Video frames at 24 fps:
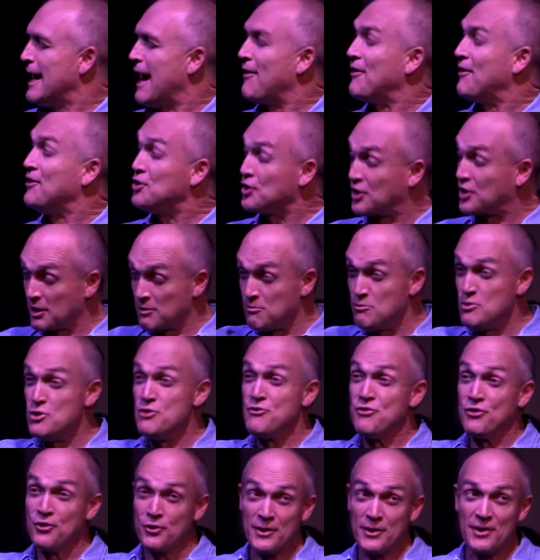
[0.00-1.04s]
And you can
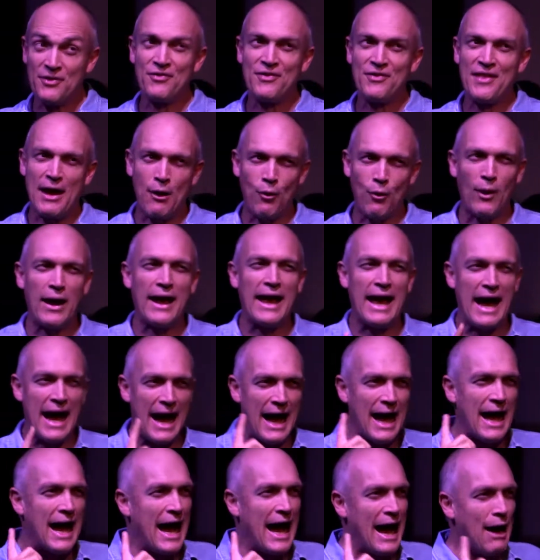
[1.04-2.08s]
move through it that way.
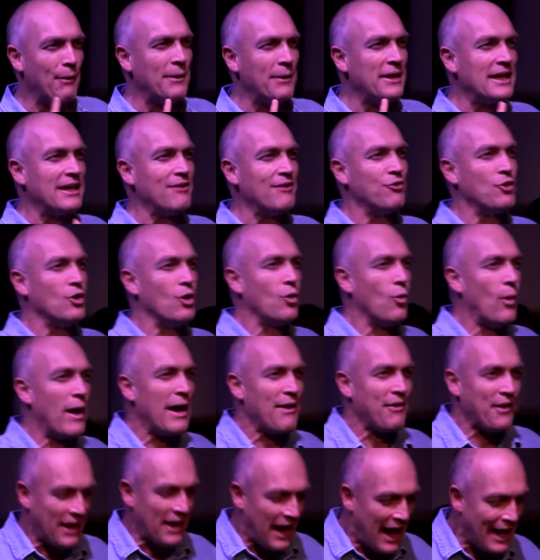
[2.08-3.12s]
I want to give you a way
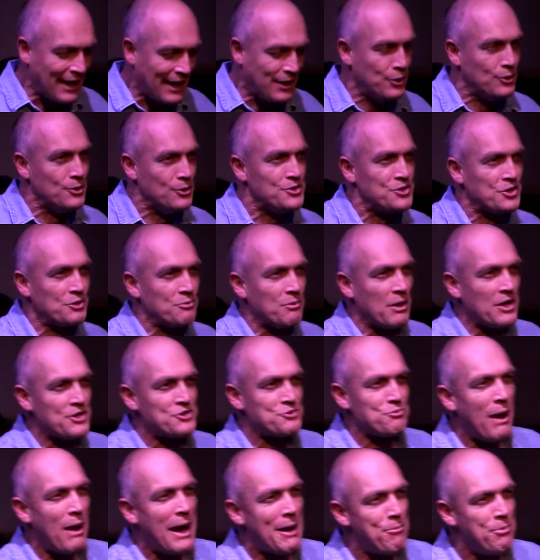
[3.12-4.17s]
that I use in most
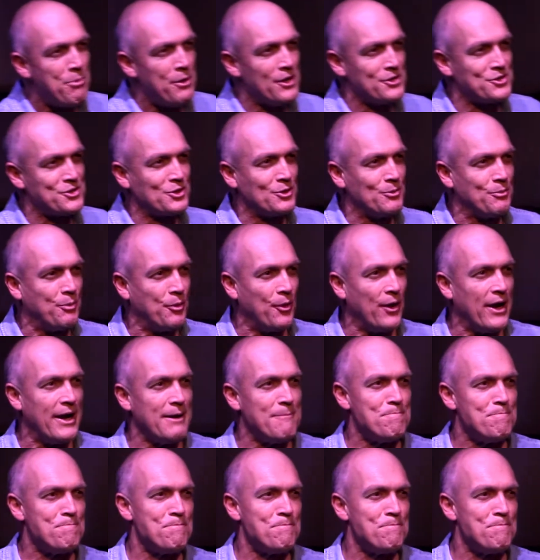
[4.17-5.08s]
my personal prayer.